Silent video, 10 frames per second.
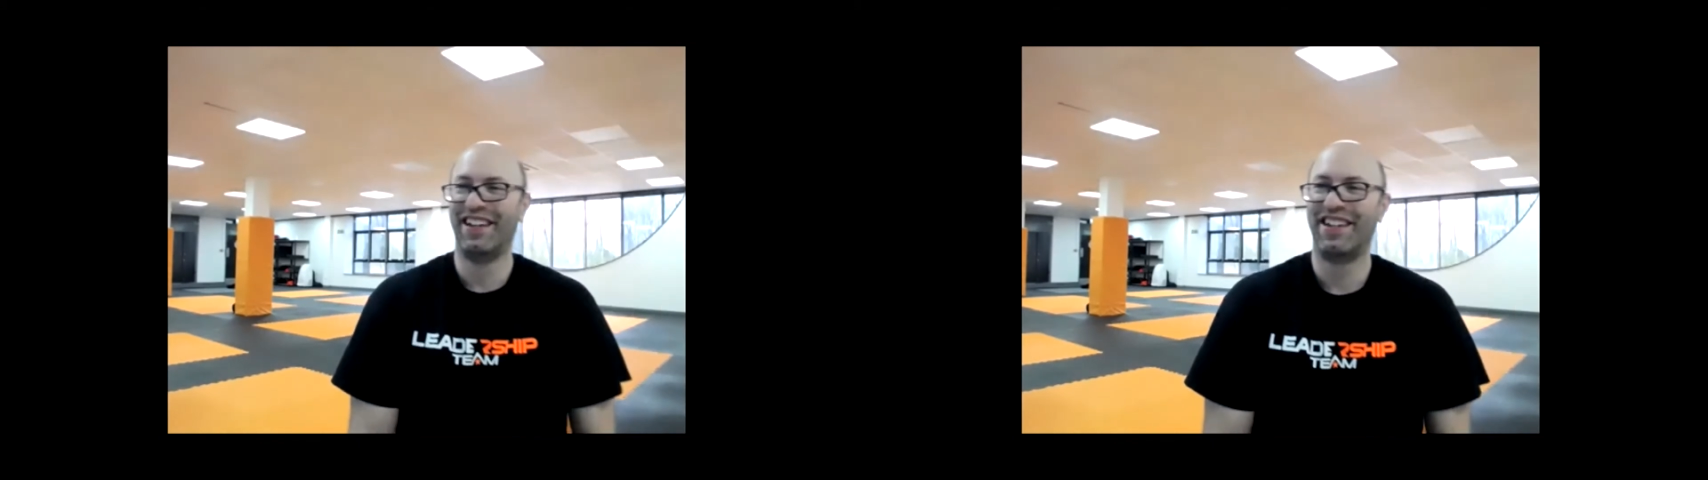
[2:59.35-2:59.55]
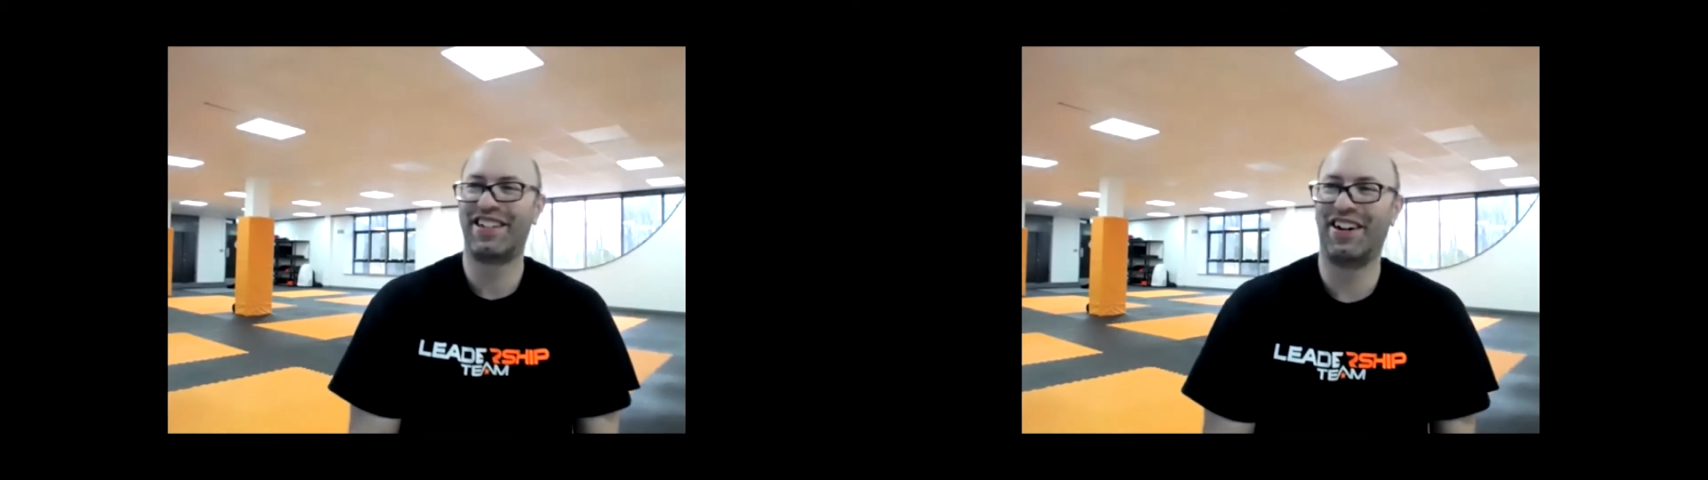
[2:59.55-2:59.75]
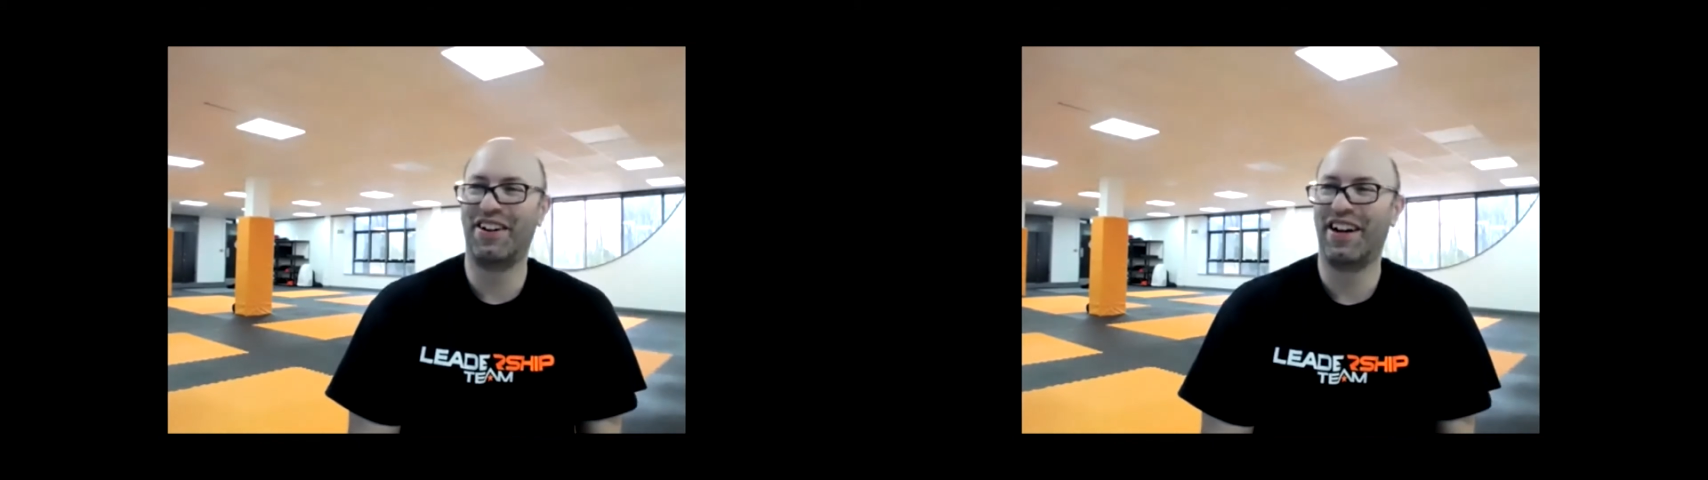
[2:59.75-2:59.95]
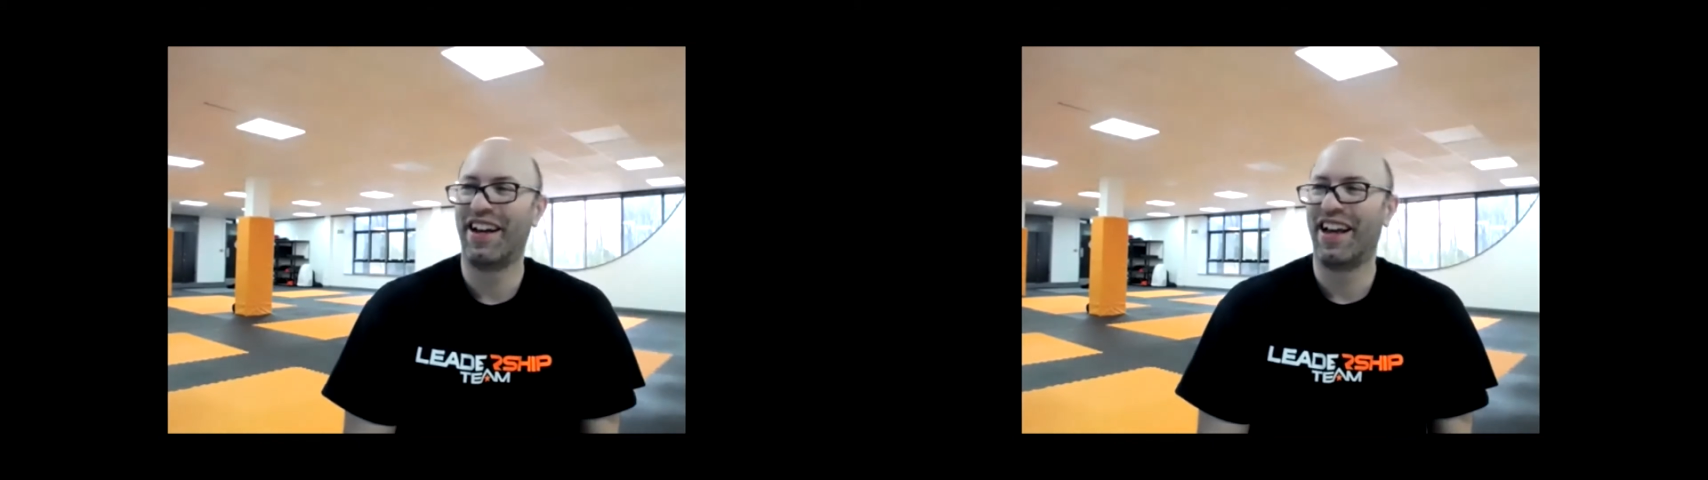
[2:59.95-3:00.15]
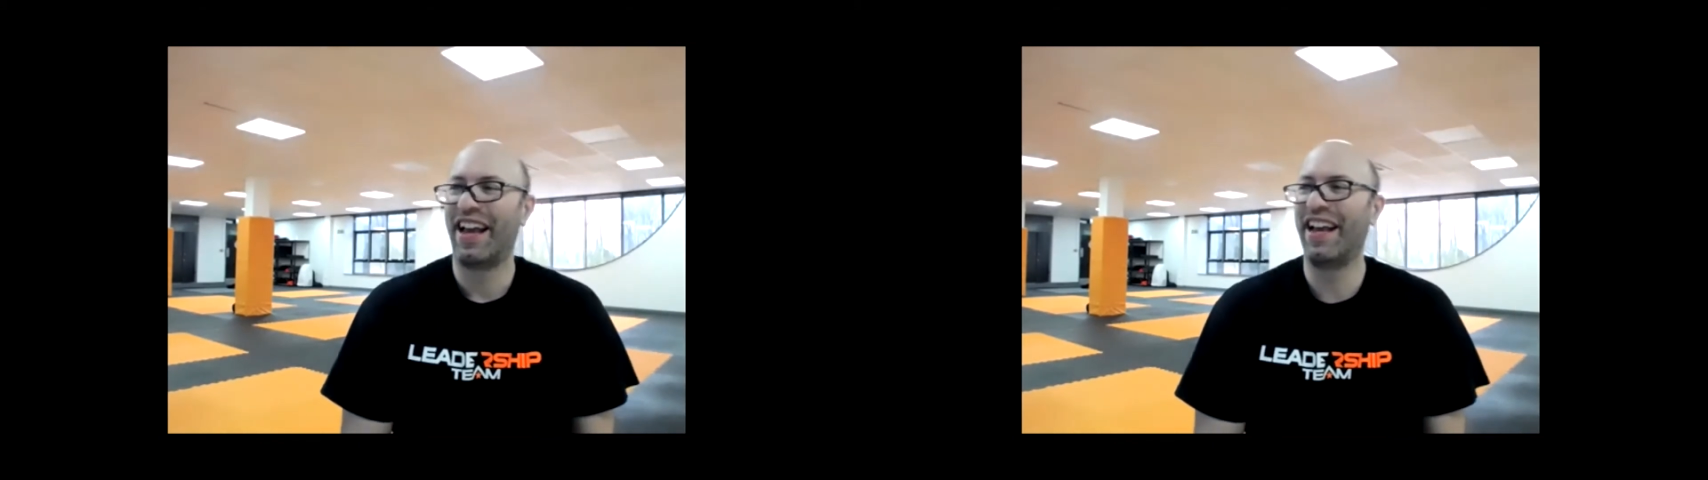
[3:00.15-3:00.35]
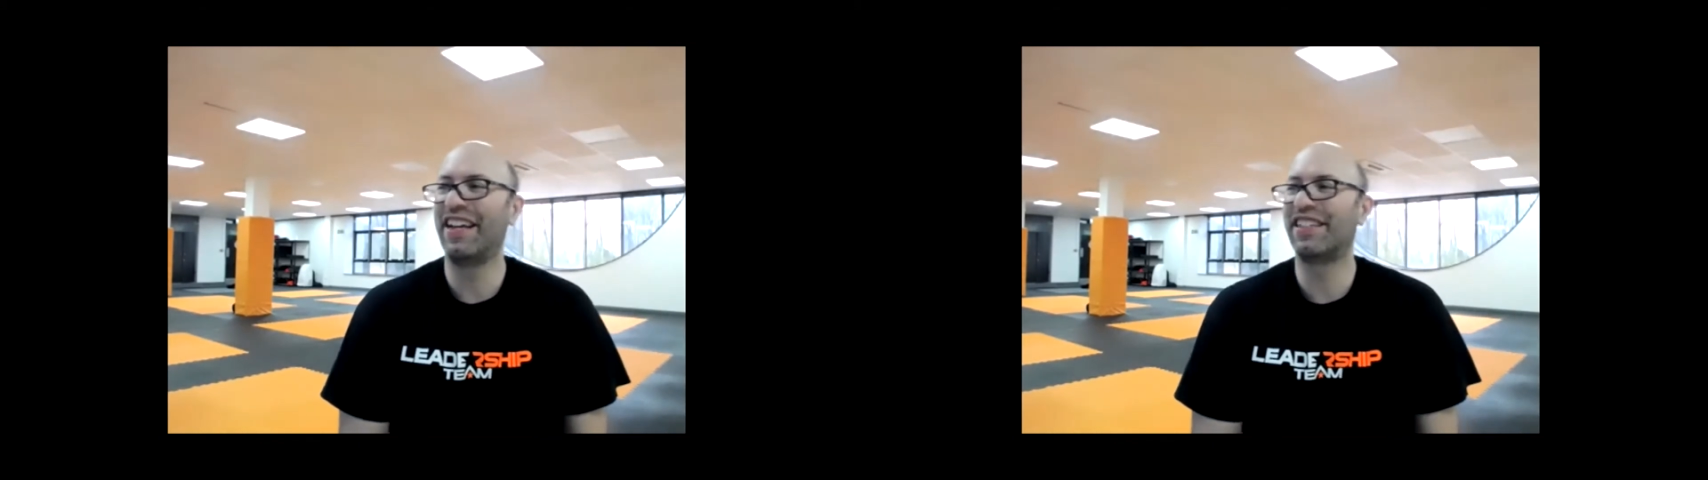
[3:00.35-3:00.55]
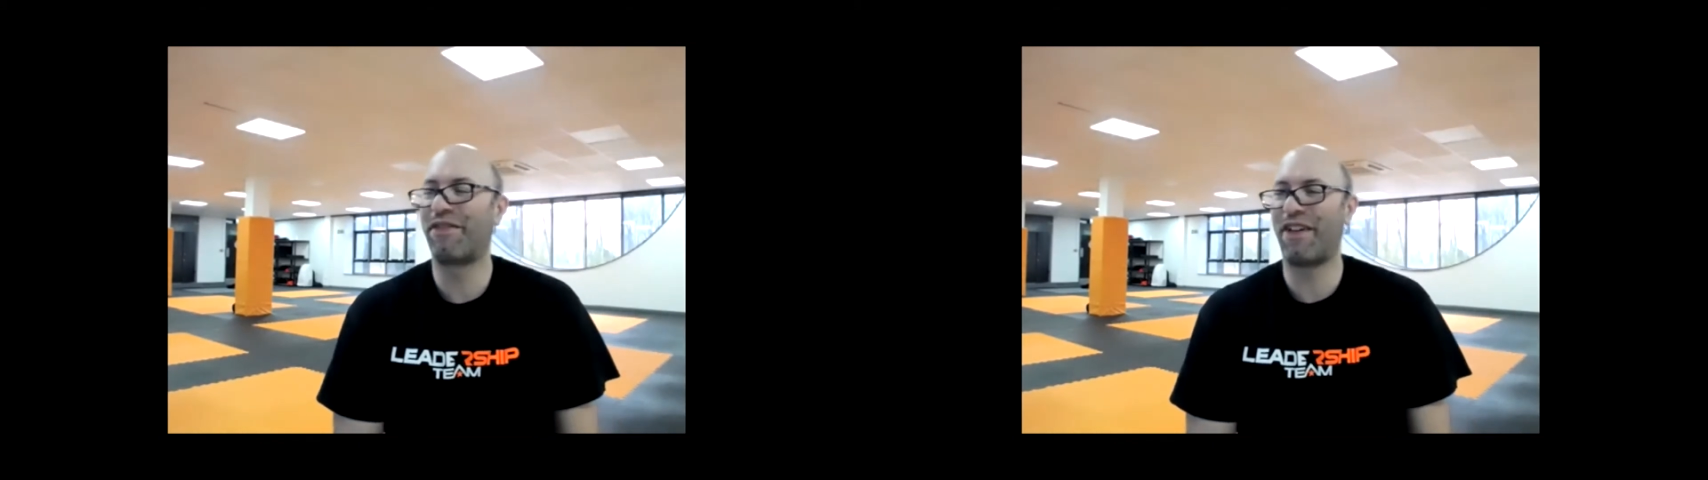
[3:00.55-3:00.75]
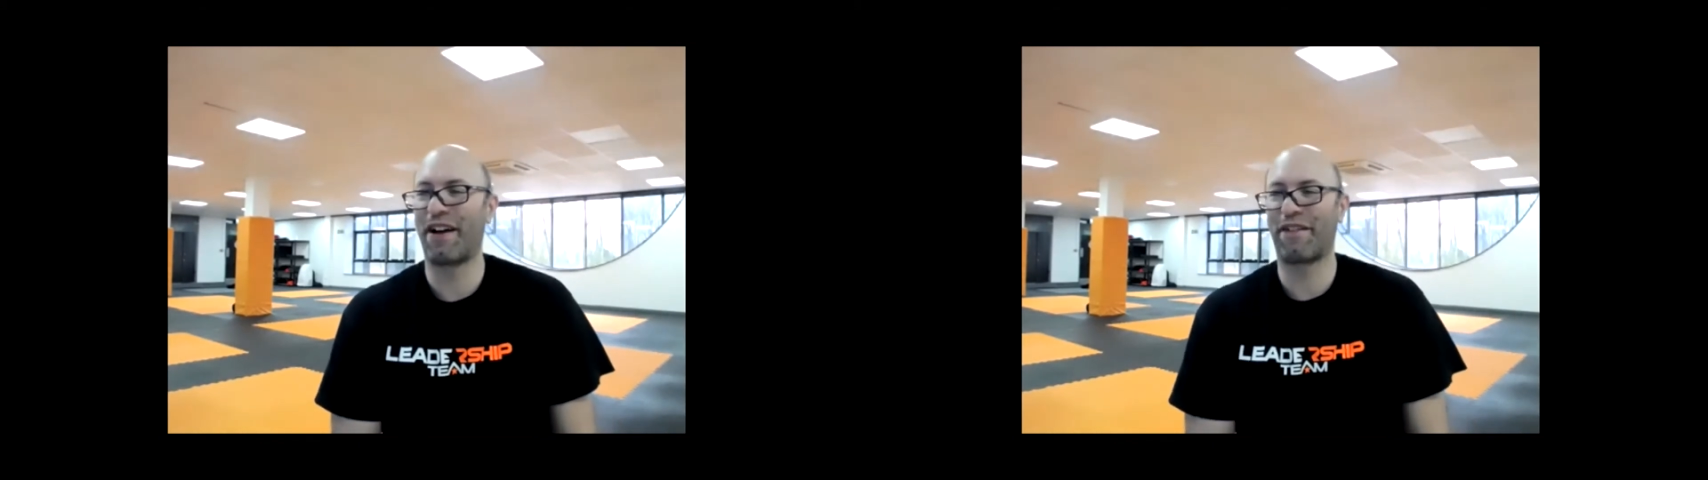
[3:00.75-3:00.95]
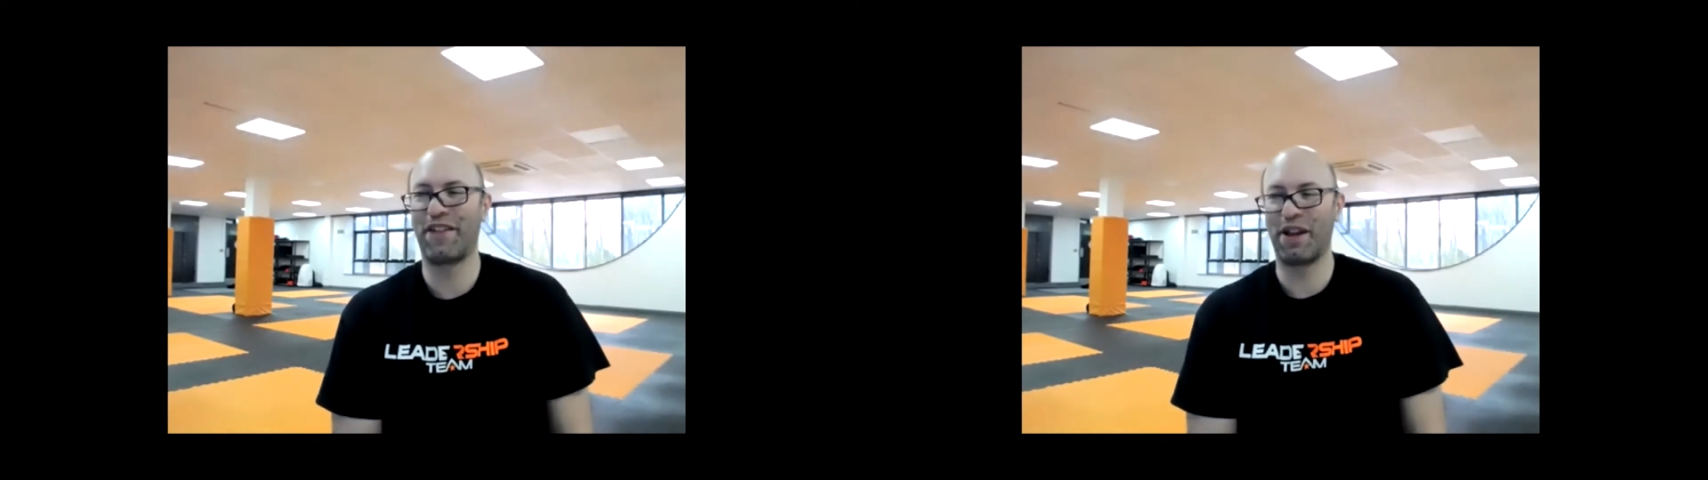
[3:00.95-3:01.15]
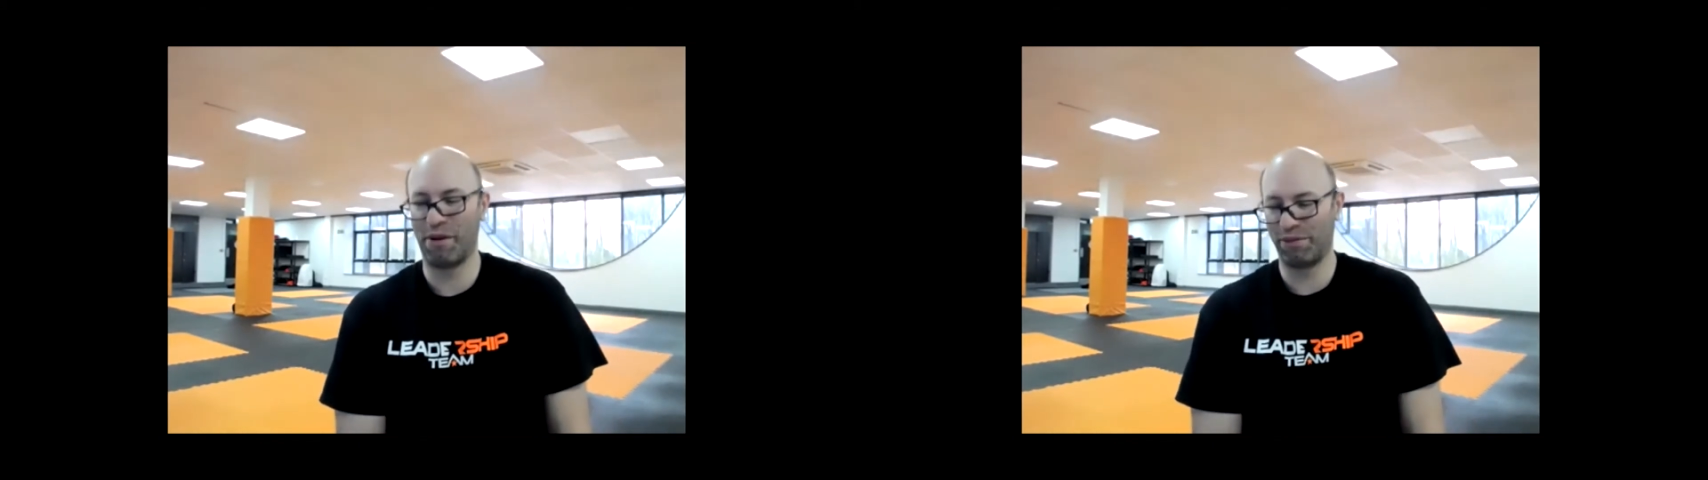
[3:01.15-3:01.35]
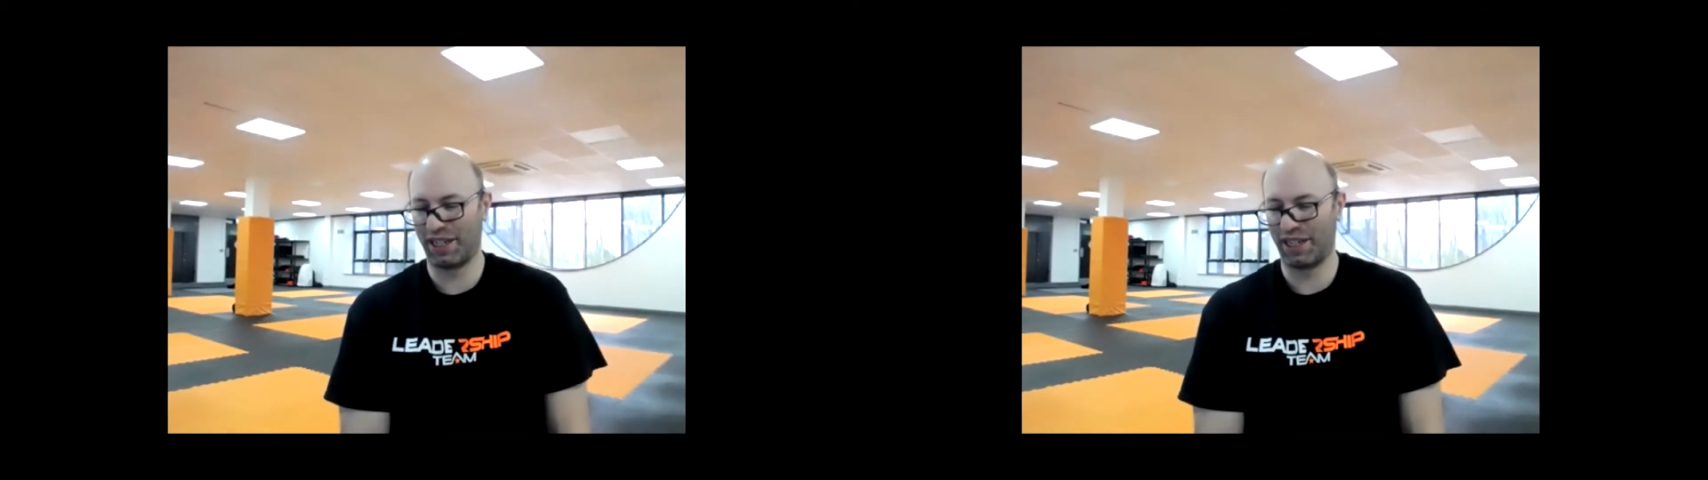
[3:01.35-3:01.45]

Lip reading: So here's a fact for you, mums